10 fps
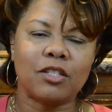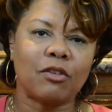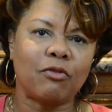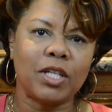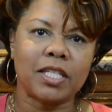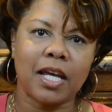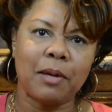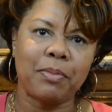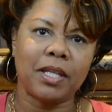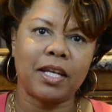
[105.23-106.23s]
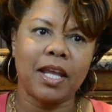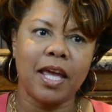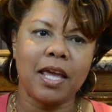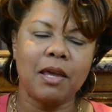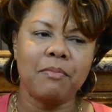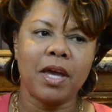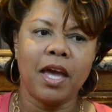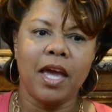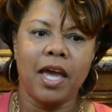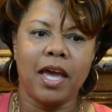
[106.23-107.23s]
So if we type in the
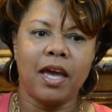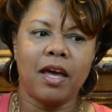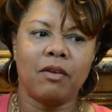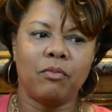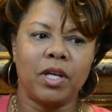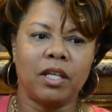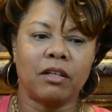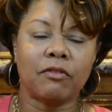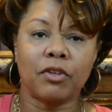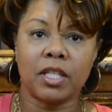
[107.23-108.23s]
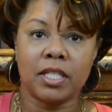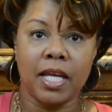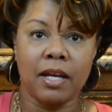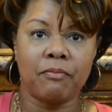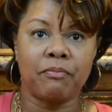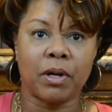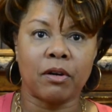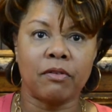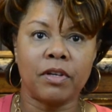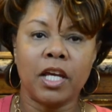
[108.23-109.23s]
name and we look for the date of
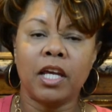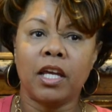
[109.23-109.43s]
birth,